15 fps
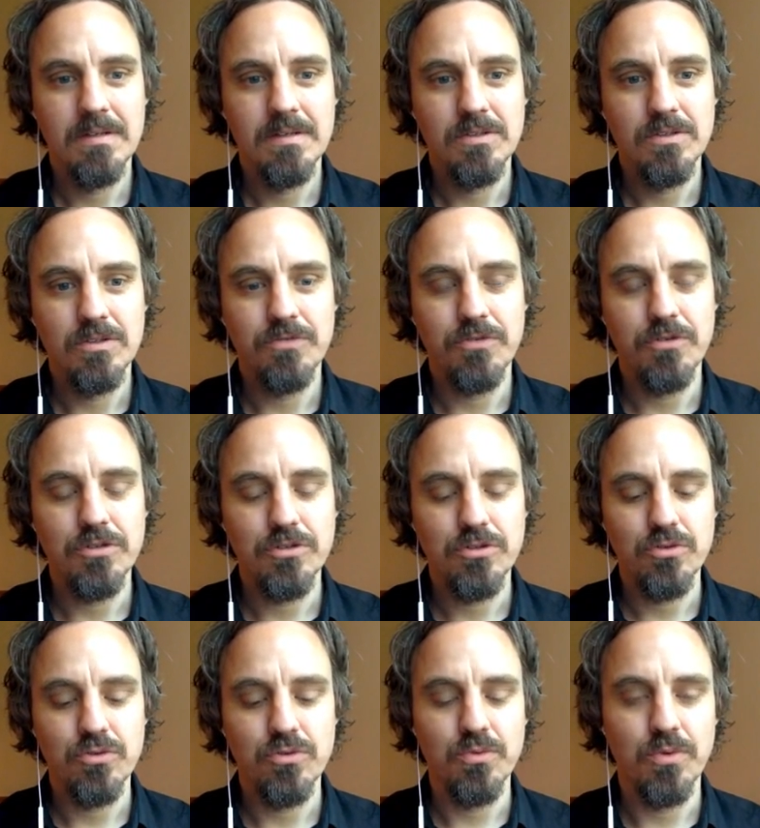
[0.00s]
the first
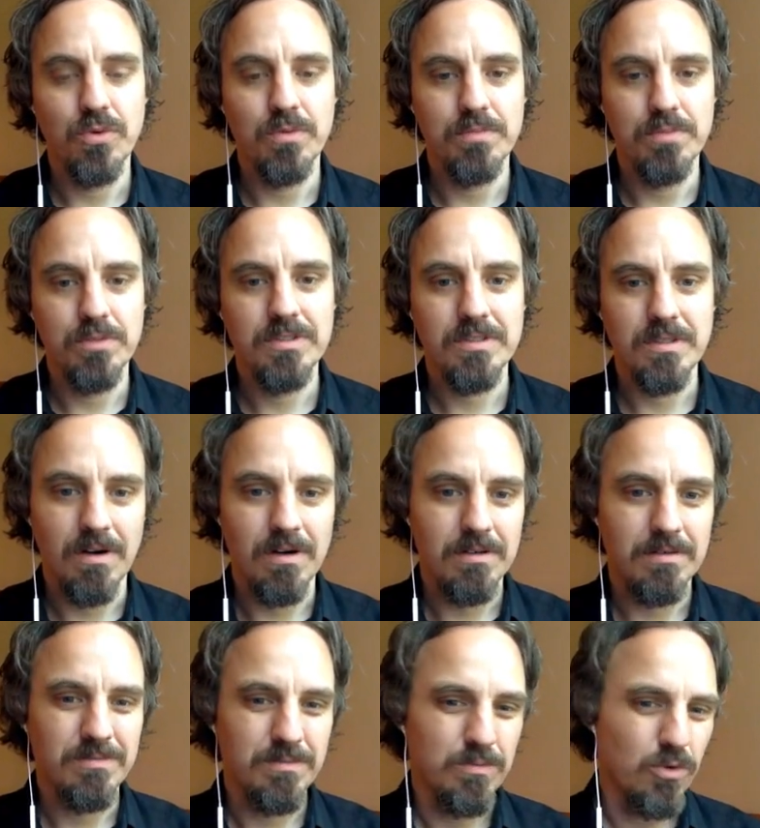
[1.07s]
2 books
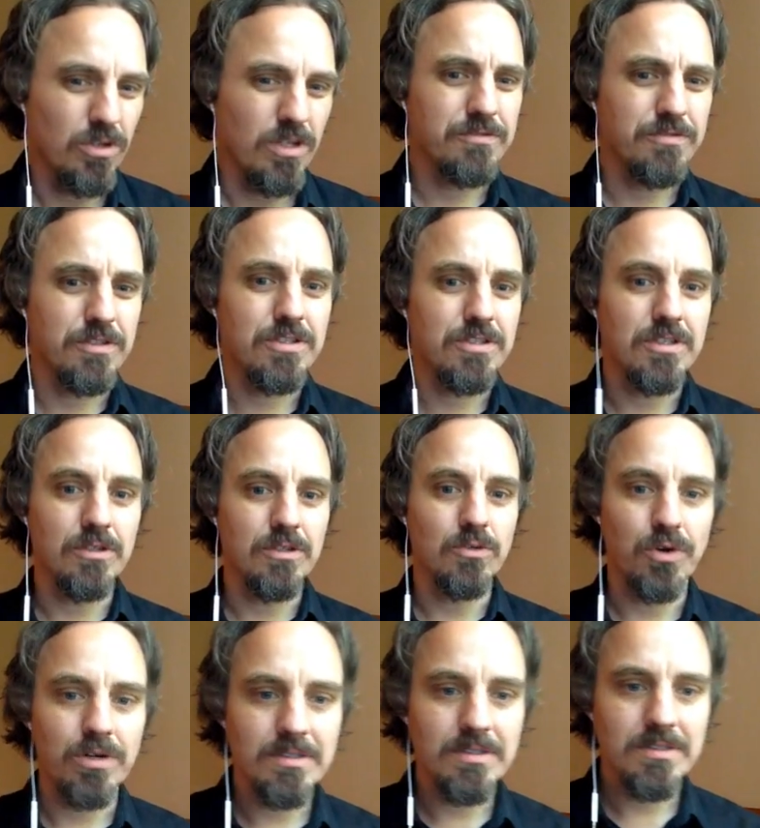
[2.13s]
are more like physical
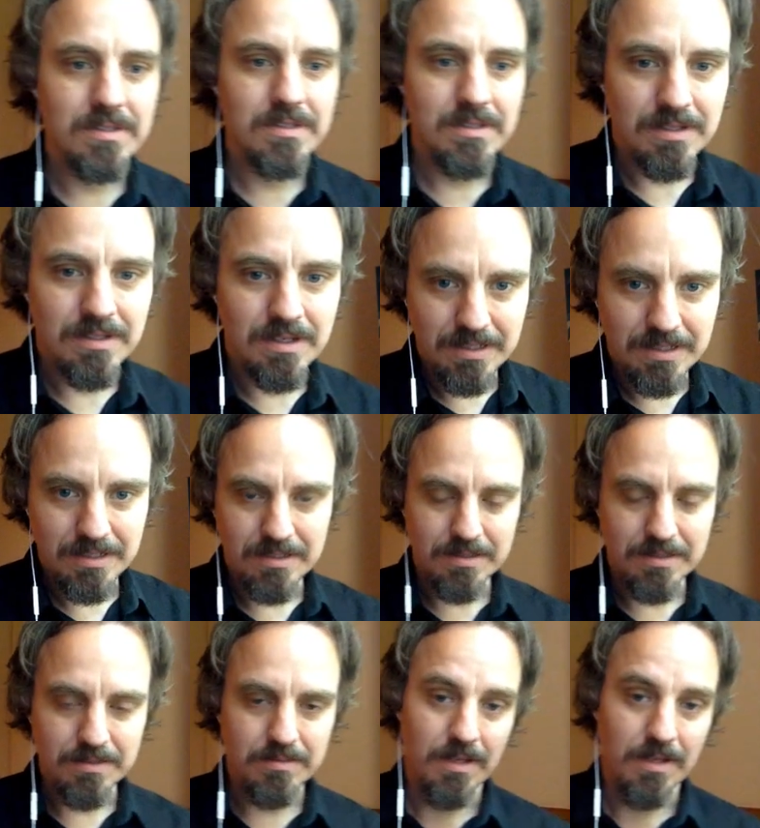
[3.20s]
worlds that
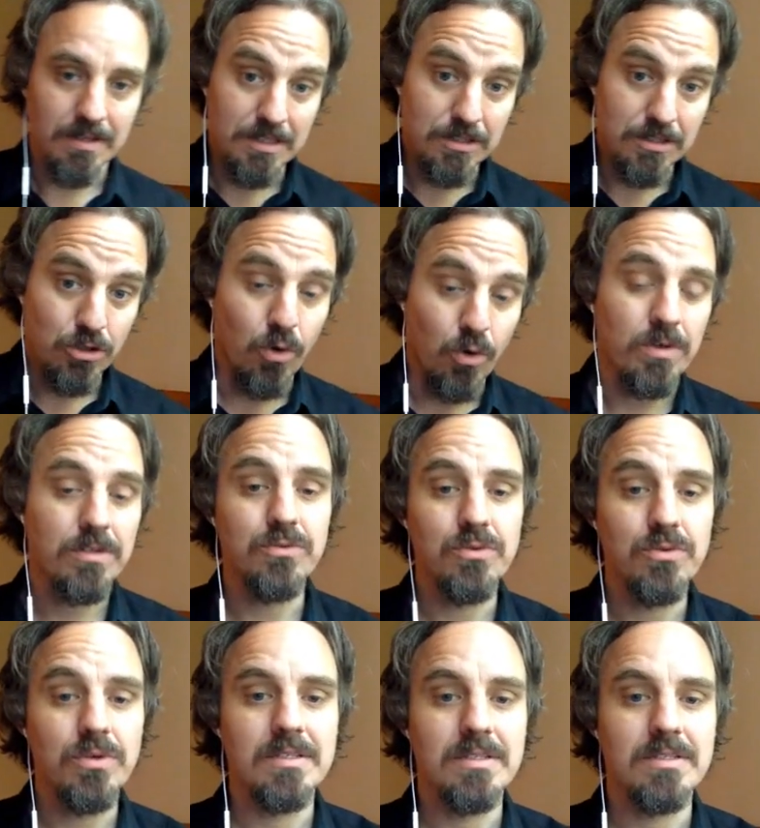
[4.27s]
Dante is going
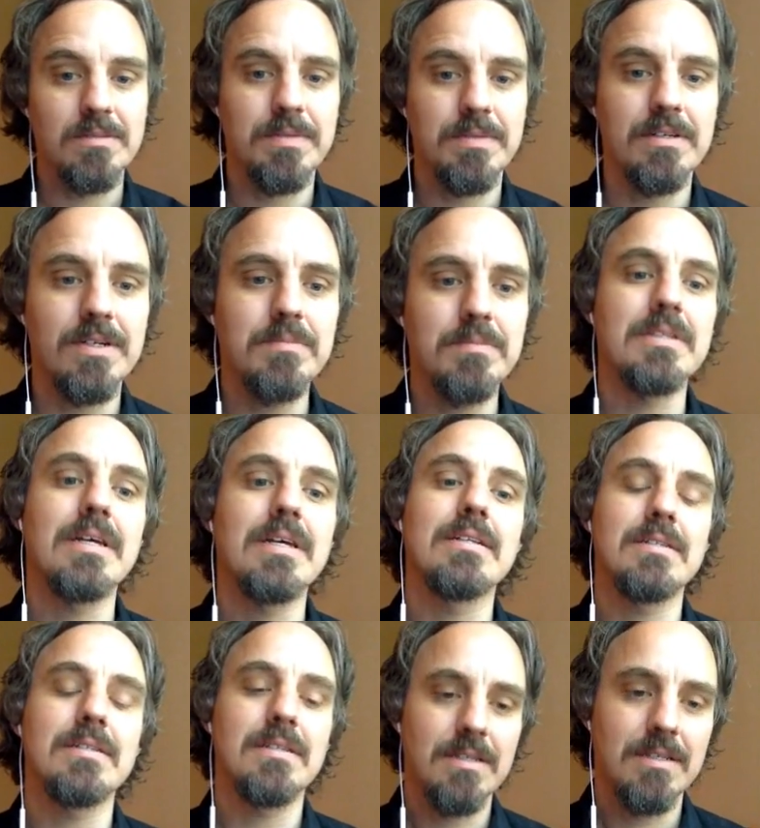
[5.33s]
through as the pilgrim, and
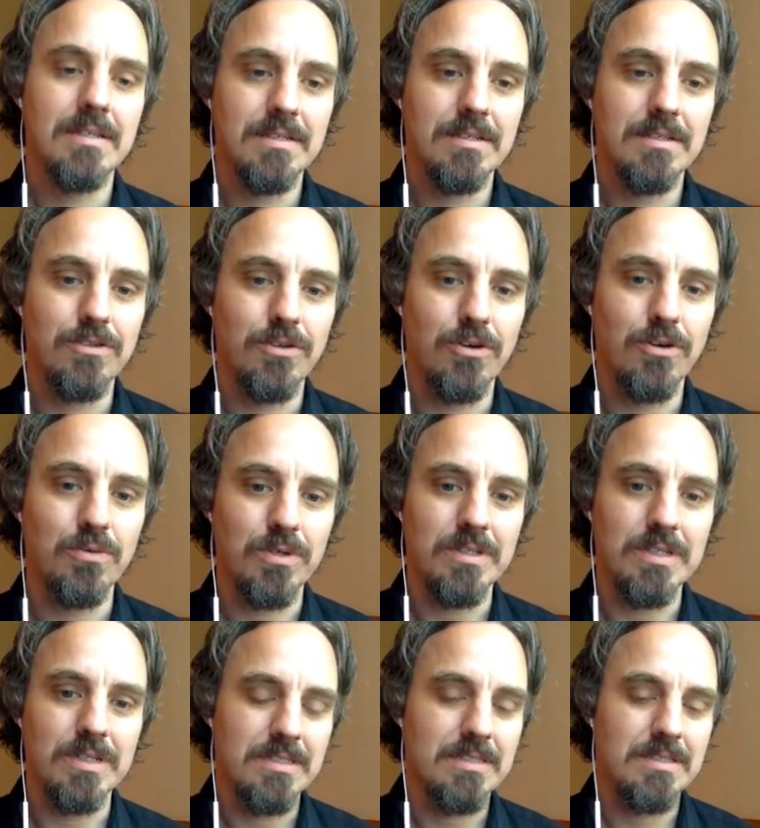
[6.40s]
then the third one
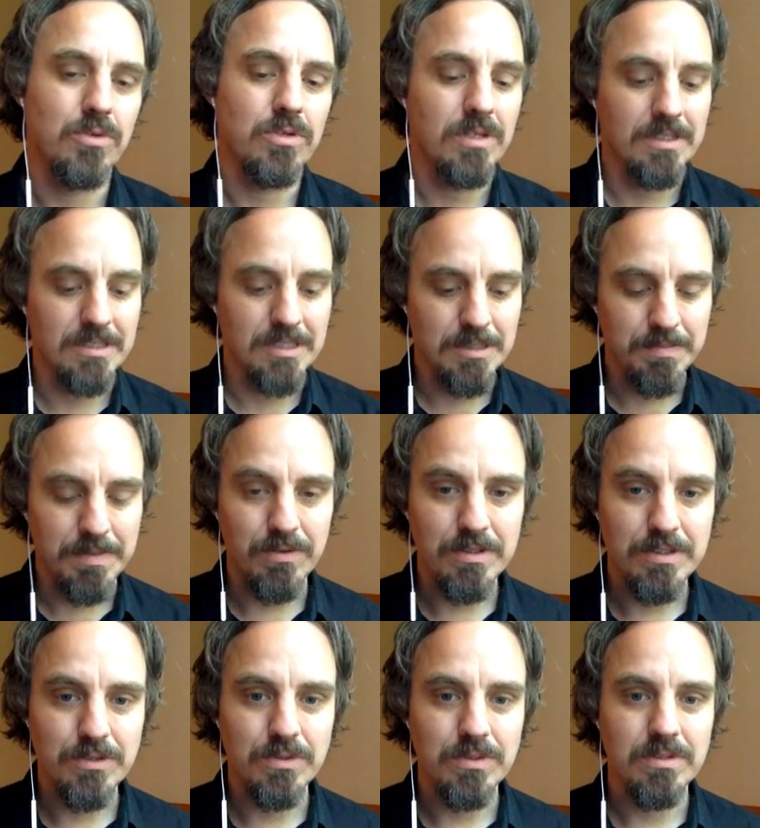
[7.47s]
is more like the
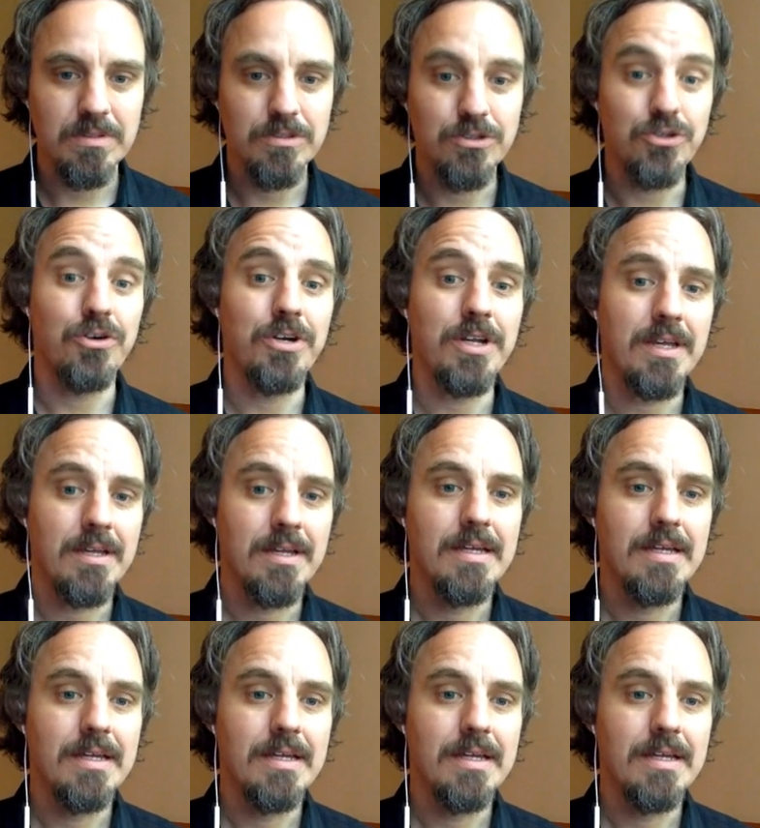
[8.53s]
spiritual journey.